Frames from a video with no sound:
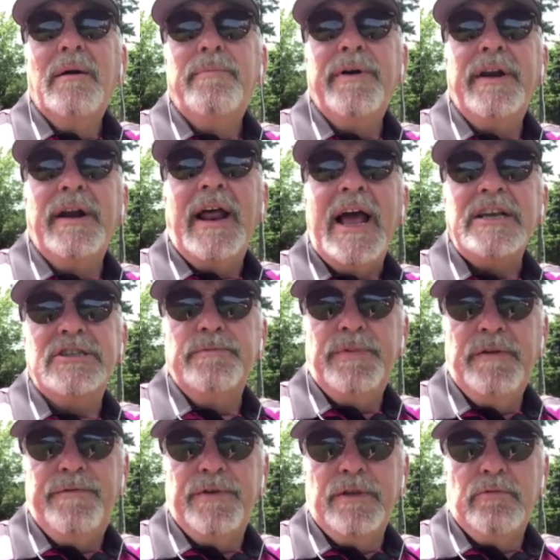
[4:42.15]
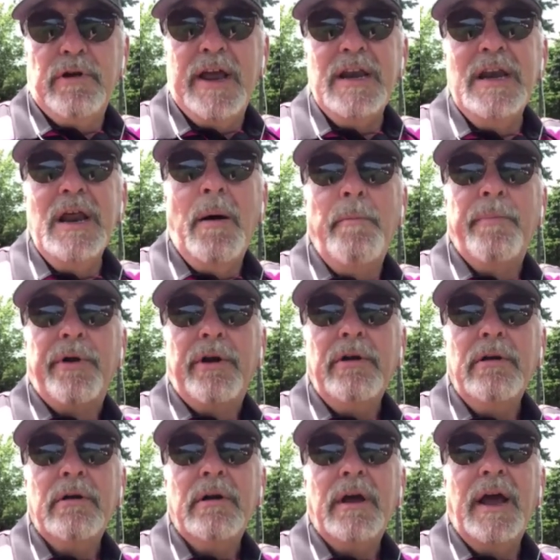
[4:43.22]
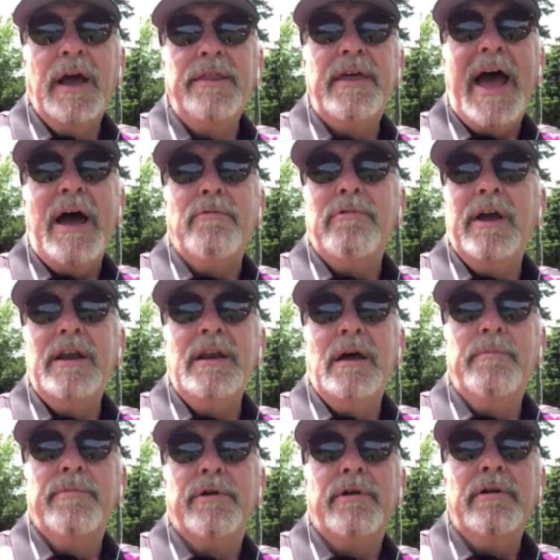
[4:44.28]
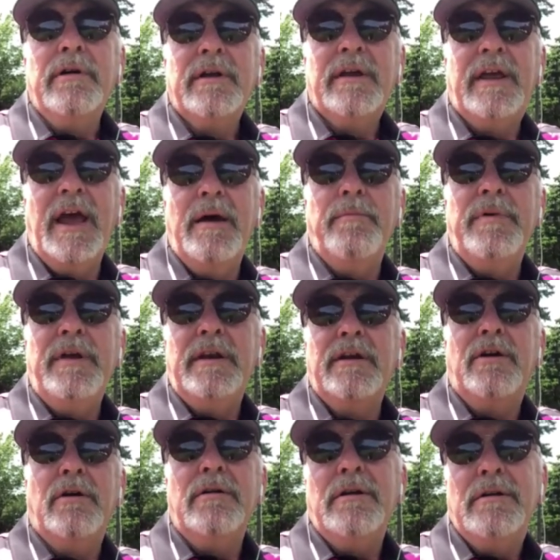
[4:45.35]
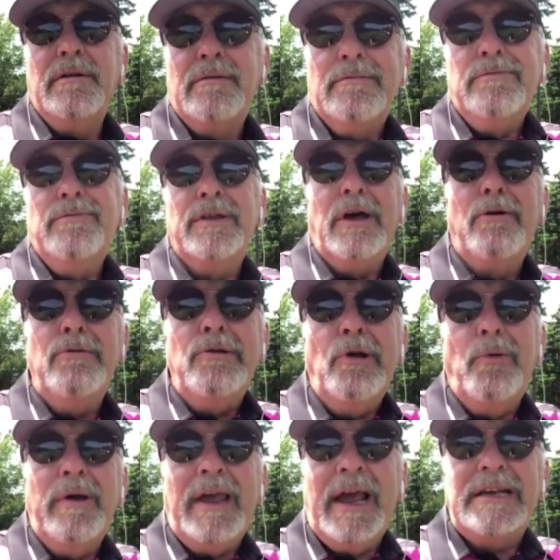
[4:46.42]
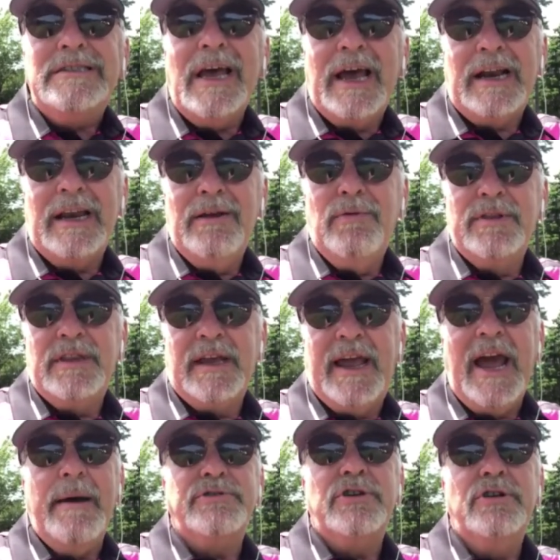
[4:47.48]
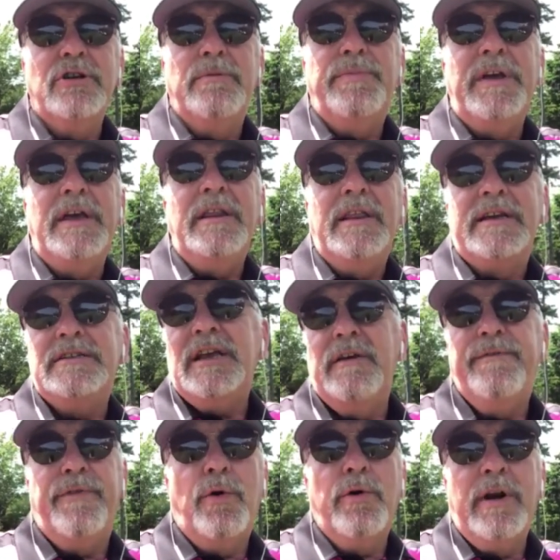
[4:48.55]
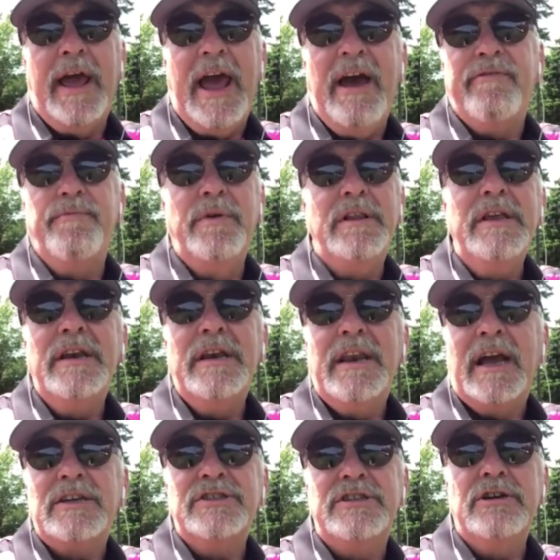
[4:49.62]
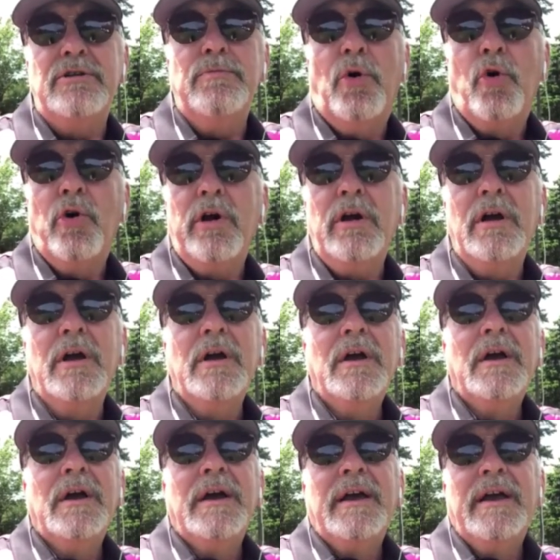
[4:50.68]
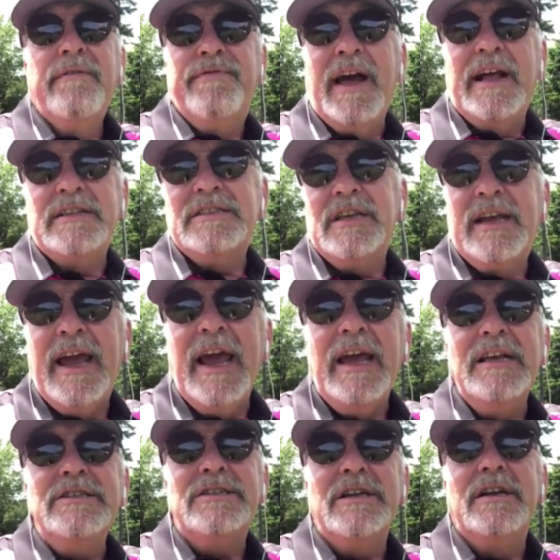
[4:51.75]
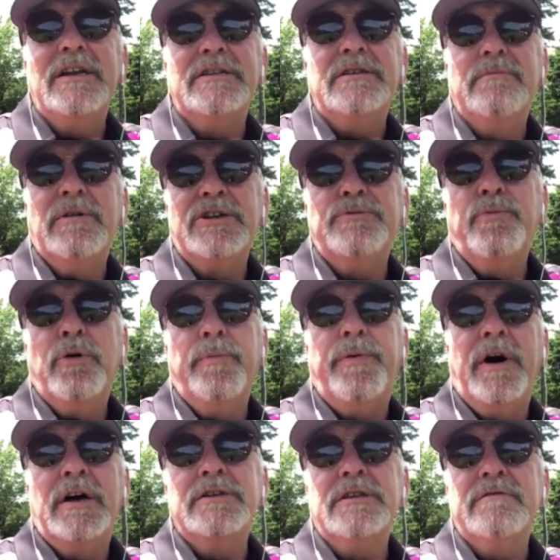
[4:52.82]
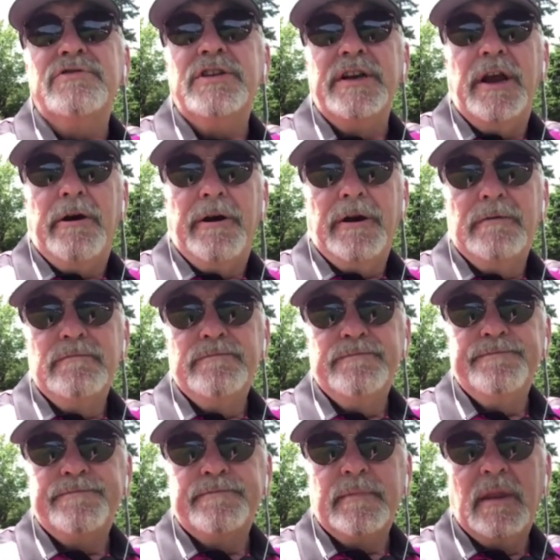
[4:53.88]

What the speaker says: but it has to be for the right number. And that right number can't be, you know, without knowing exactly what the cap's going to be. They say $4.5 million next year more. If that's the case, then it's a much more positive scenario.